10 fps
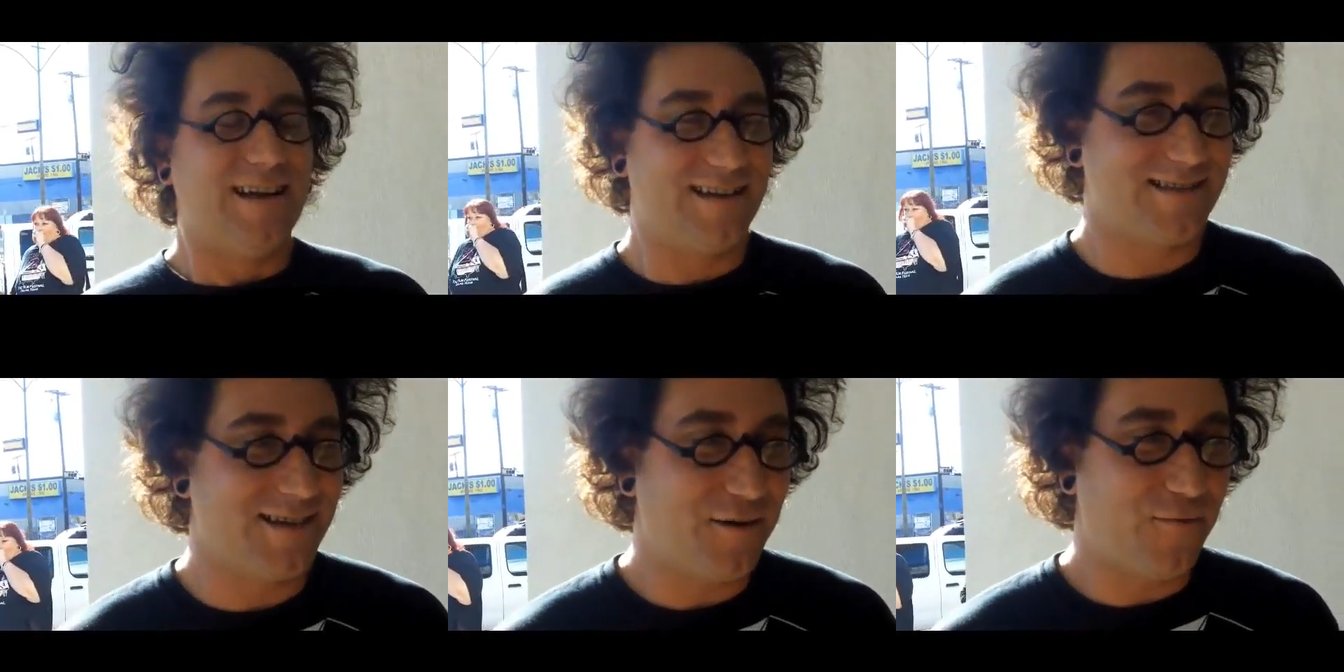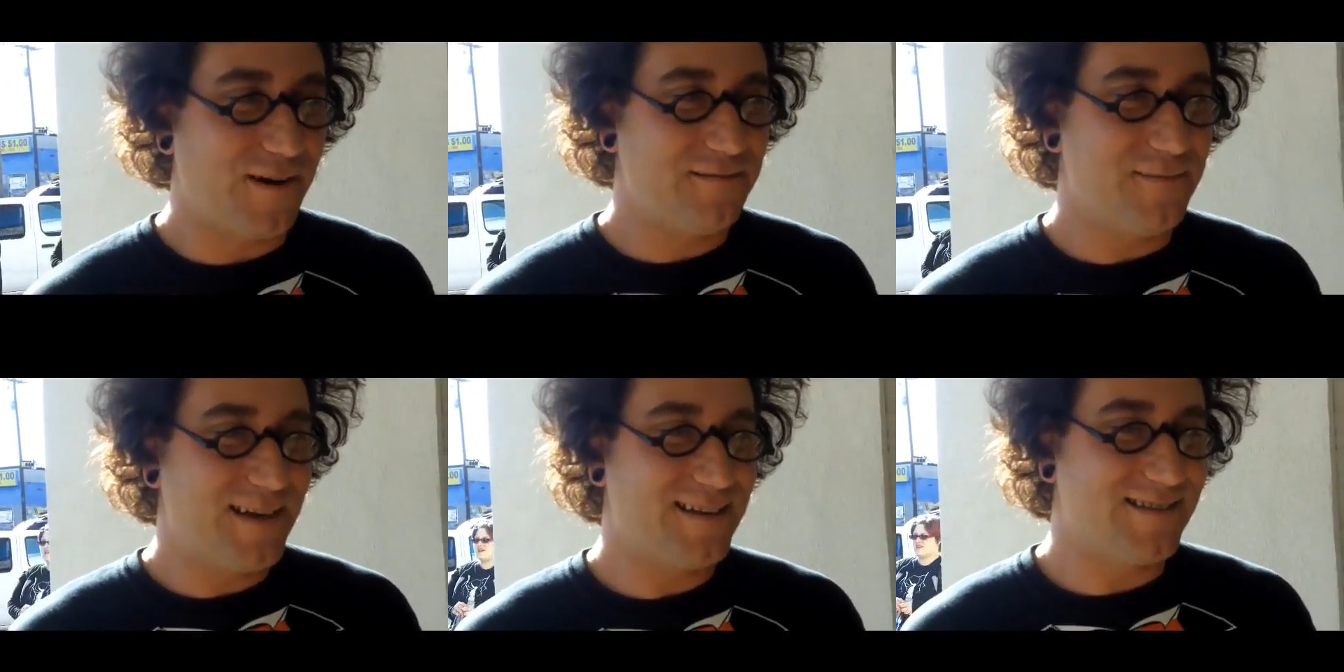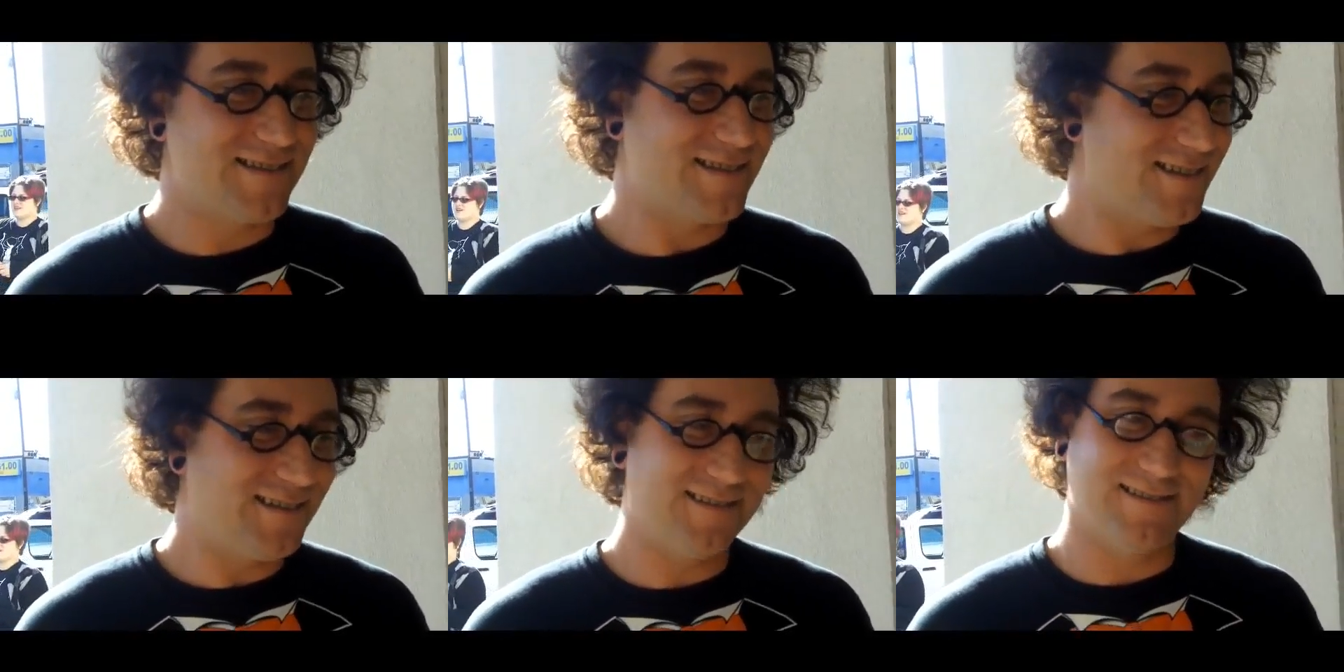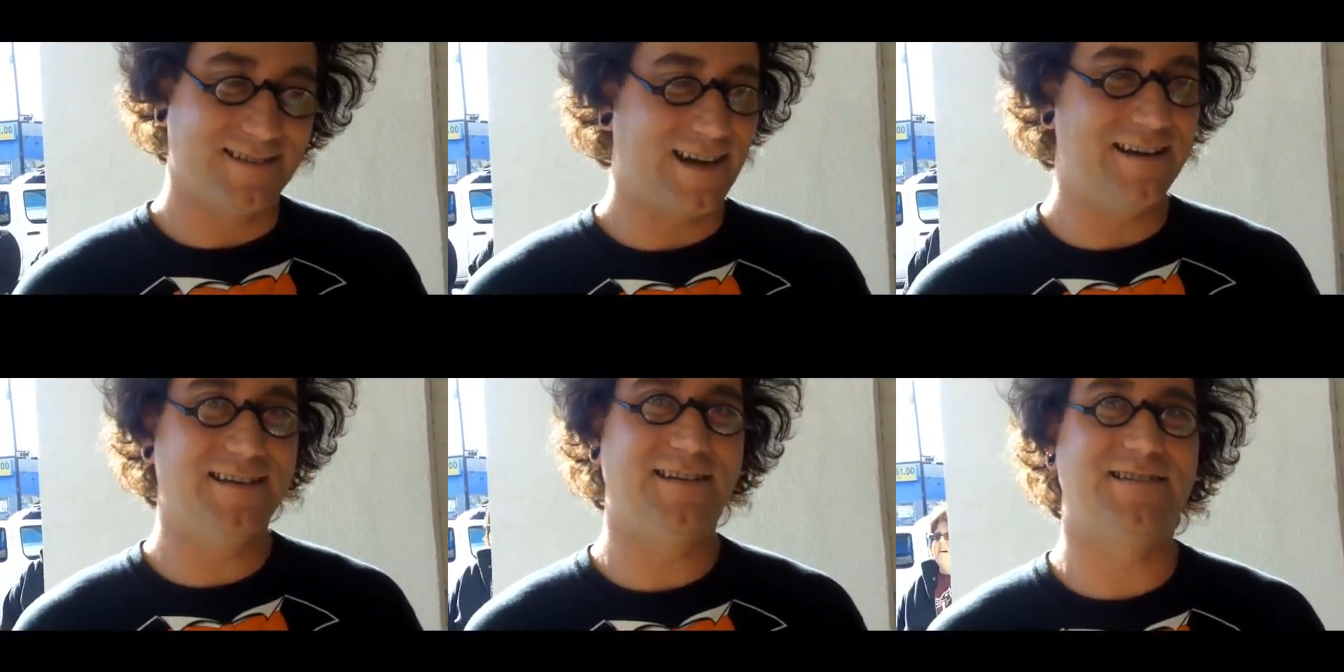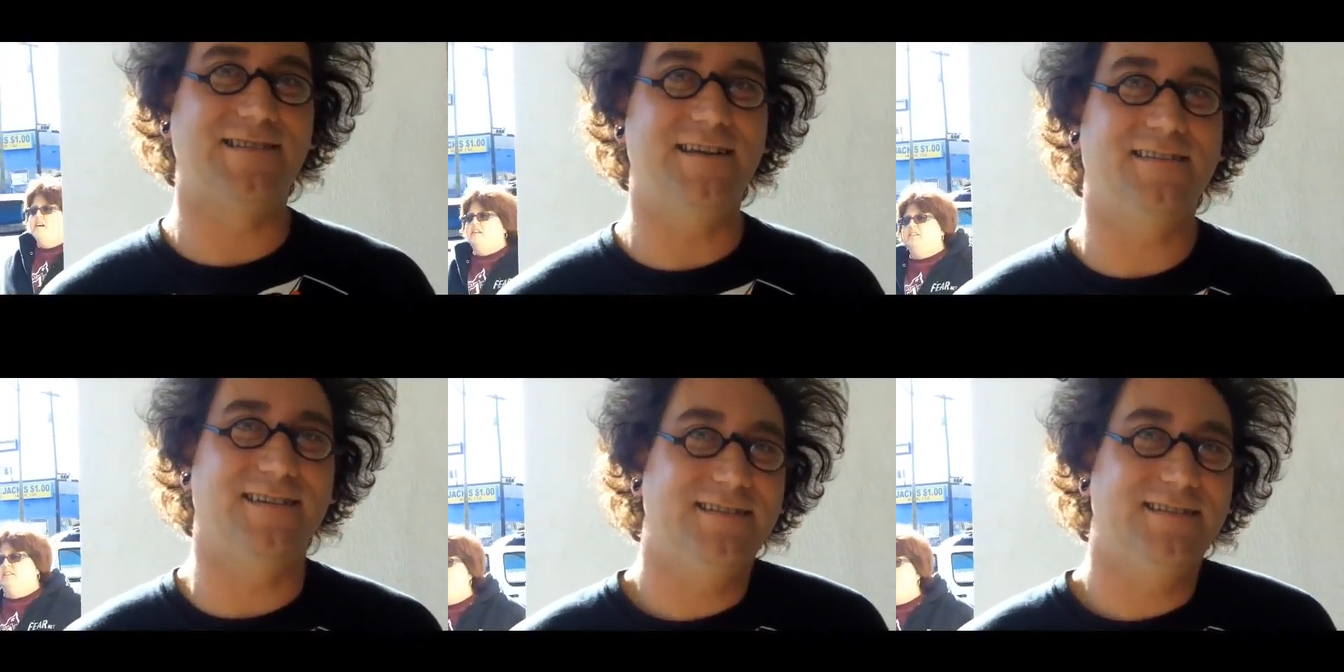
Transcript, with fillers: It's one man's kind of descent